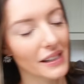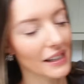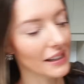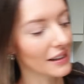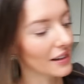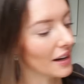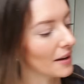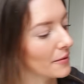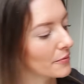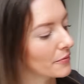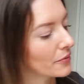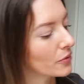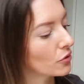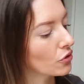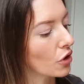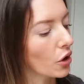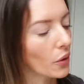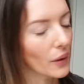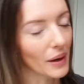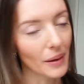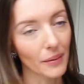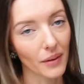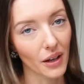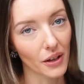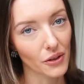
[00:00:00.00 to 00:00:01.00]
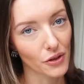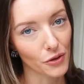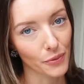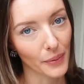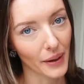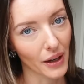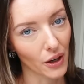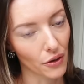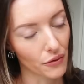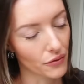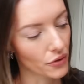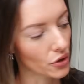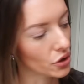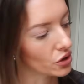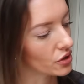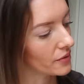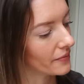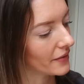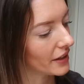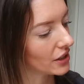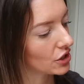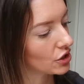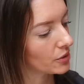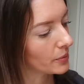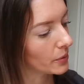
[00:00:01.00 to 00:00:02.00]
said that I'm growing loads of my own fruits and
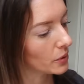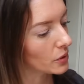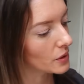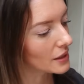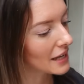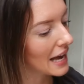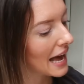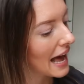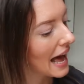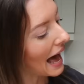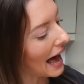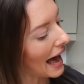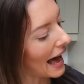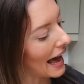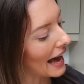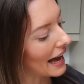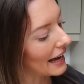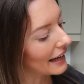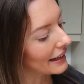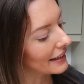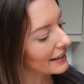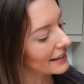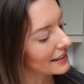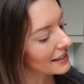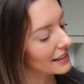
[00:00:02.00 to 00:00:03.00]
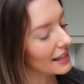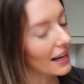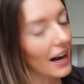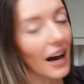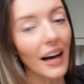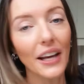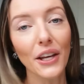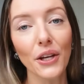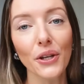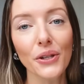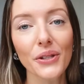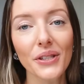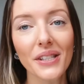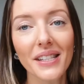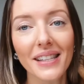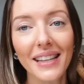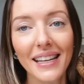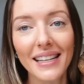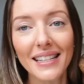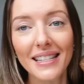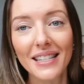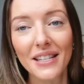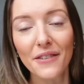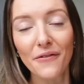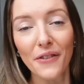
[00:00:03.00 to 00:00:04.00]
vegetables, and I used
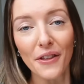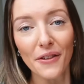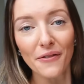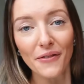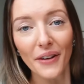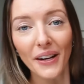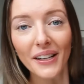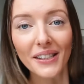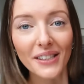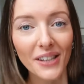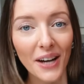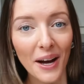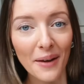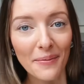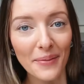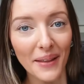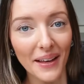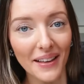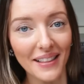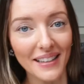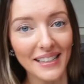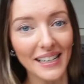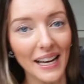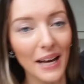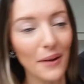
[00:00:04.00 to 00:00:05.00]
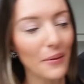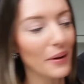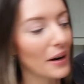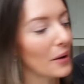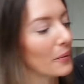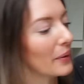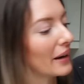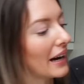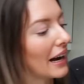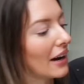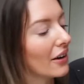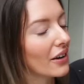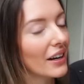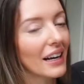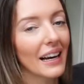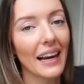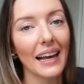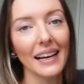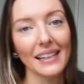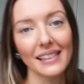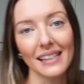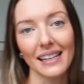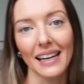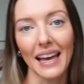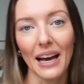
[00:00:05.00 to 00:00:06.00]
this for the first time the other day when I went out
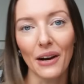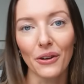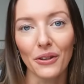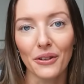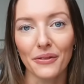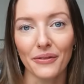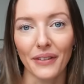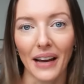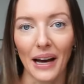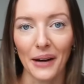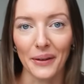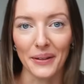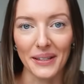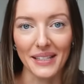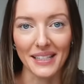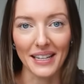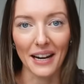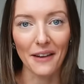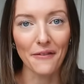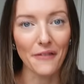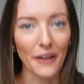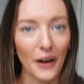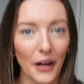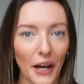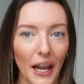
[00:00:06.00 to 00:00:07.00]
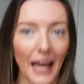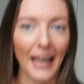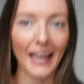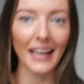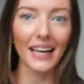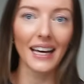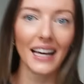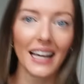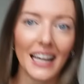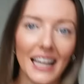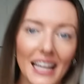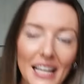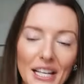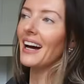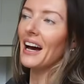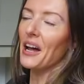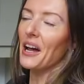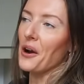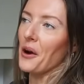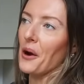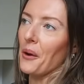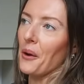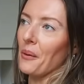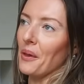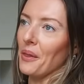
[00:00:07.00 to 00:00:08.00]
collecting elderflowers, and I felt like, I
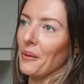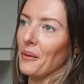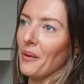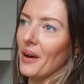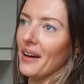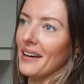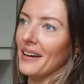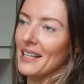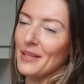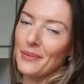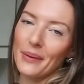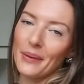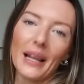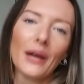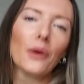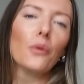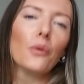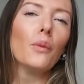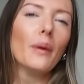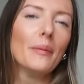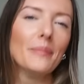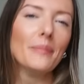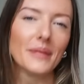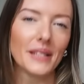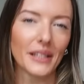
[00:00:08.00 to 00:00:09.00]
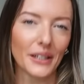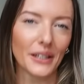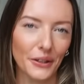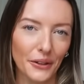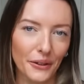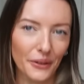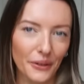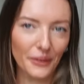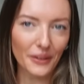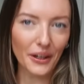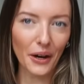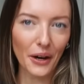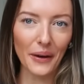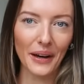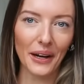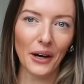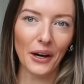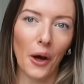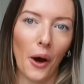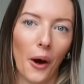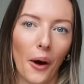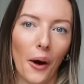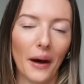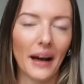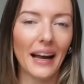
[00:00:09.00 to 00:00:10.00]
don't know what the word is, but like whimsical, going
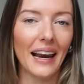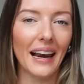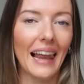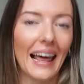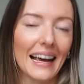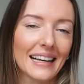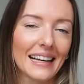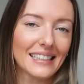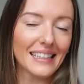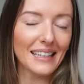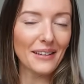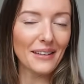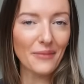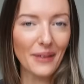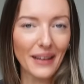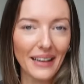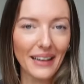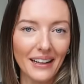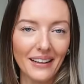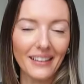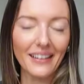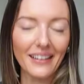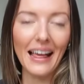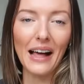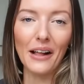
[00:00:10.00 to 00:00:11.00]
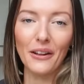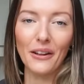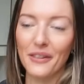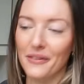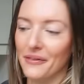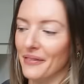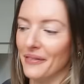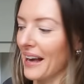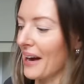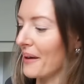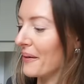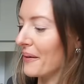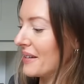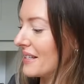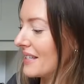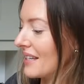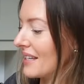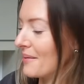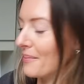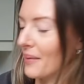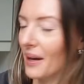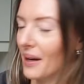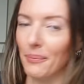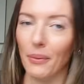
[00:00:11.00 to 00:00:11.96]
along collecting my little elderflowers in my